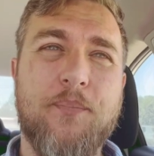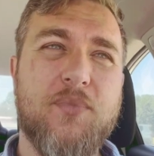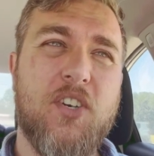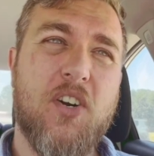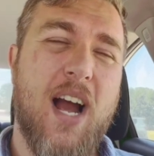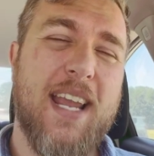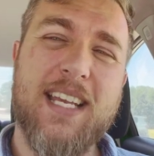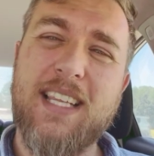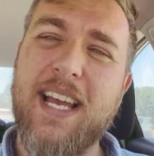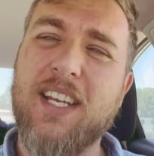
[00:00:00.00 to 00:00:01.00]
you know, I
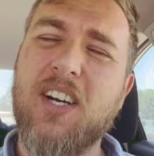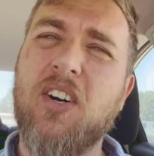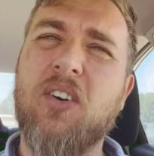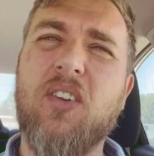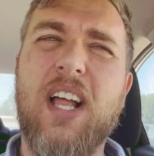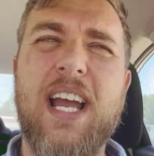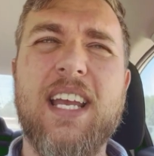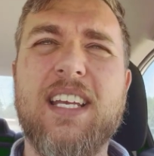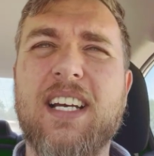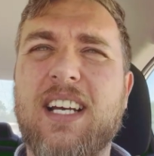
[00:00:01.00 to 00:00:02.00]
get let go
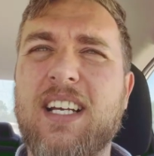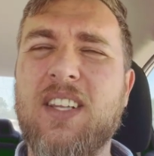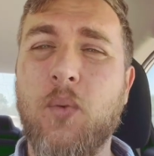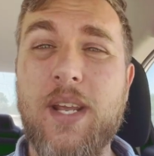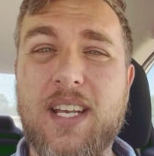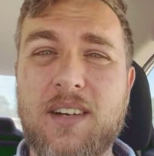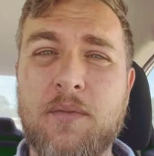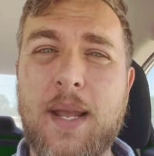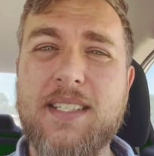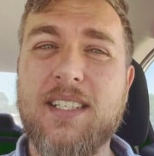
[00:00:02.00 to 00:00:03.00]
like, the week
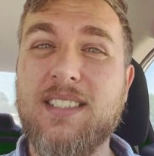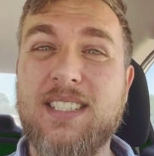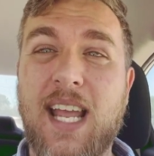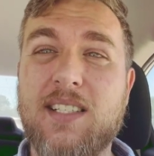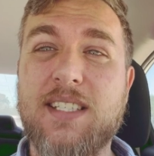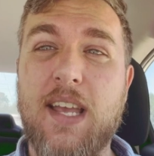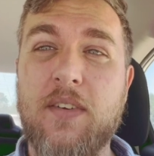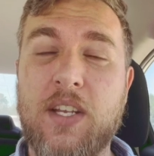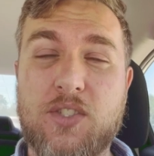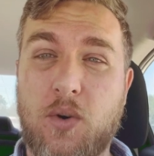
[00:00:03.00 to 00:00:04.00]
of basically
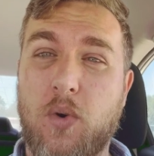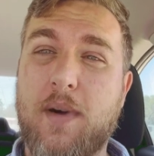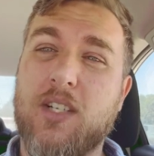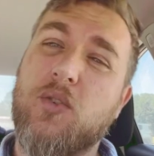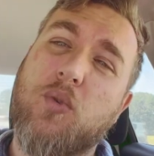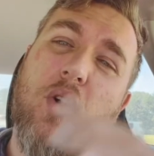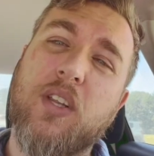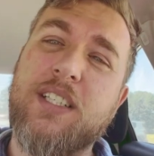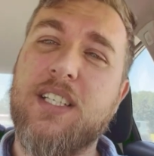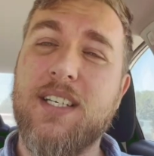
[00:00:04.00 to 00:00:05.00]
Thanksgiving. So we're about to
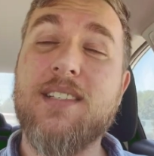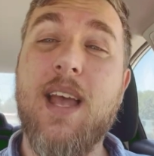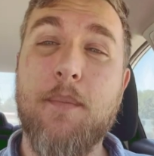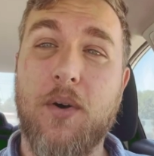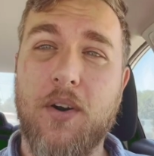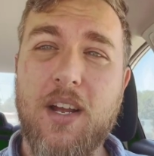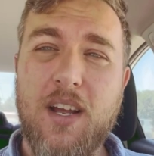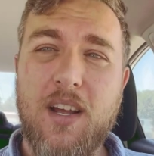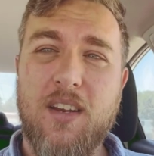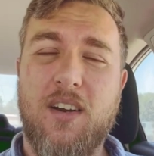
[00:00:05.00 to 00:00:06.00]
roll into December,
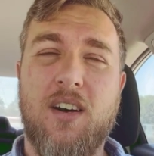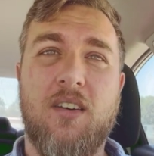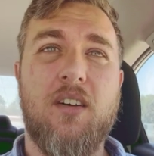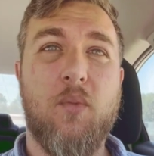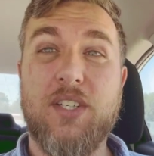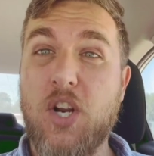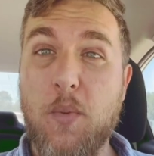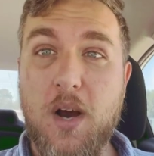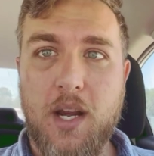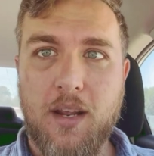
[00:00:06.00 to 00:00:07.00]
you know, with no
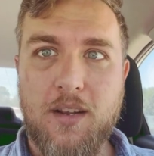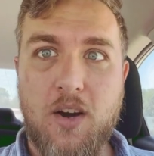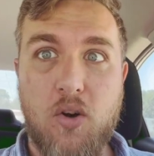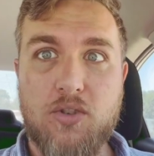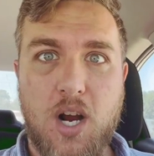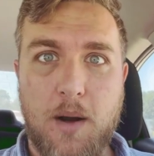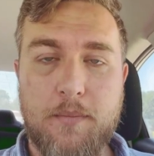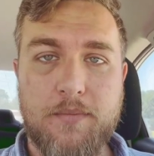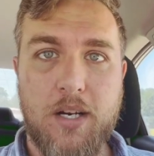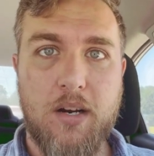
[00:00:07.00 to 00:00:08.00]
money, no job,
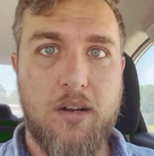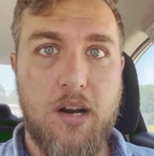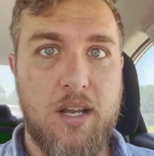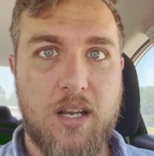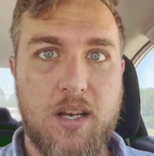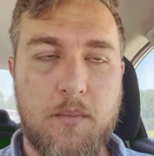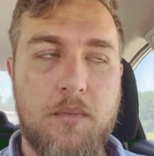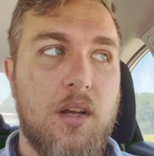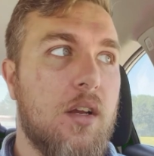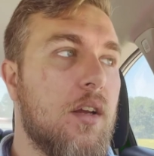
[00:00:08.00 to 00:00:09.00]
you know, no income.
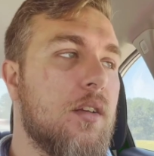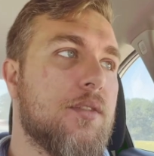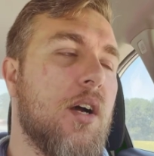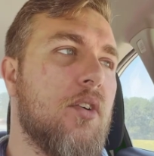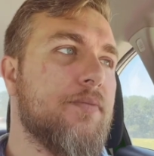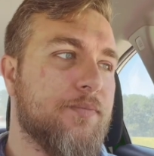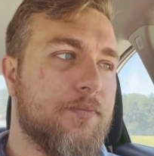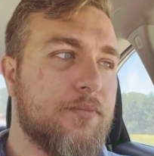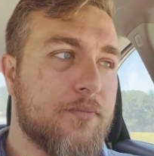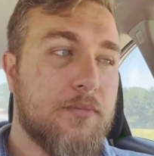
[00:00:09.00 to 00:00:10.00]
So,
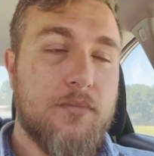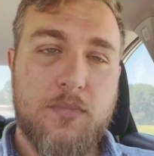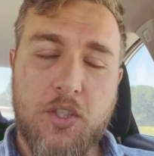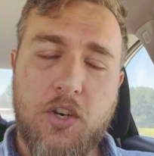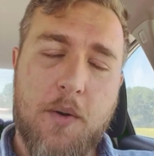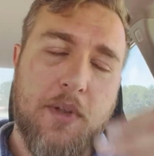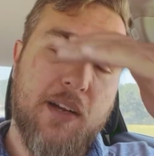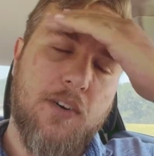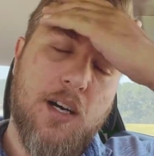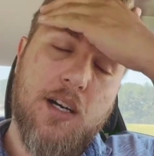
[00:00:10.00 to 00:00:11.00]
you know, I'm
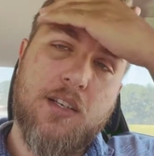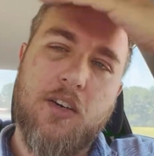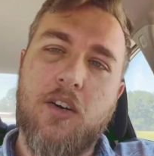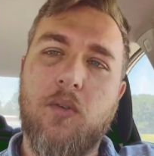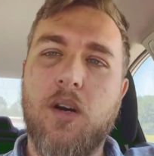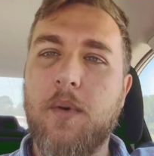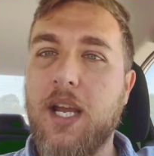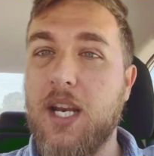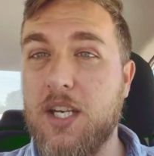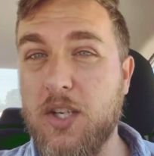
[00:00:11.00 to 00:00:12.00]
like, fuck, you know, what am I
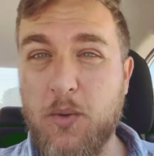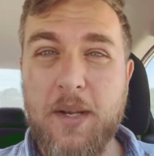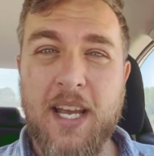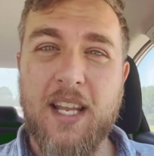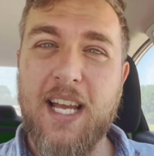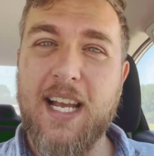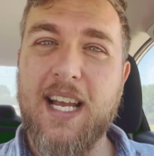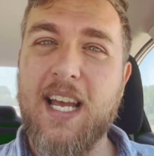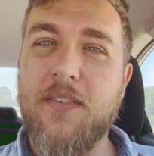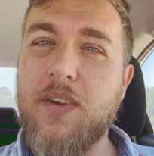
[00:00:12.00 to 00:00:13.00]
gonna do, man? Like, I
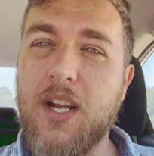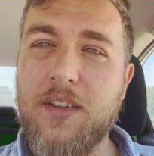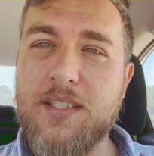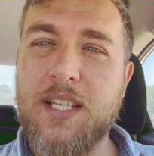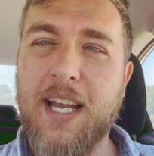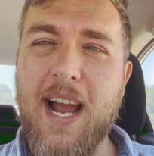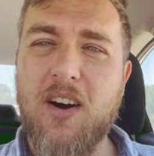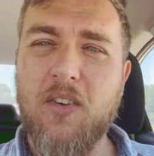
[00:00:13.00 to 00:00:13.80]
gotta figure this thing out,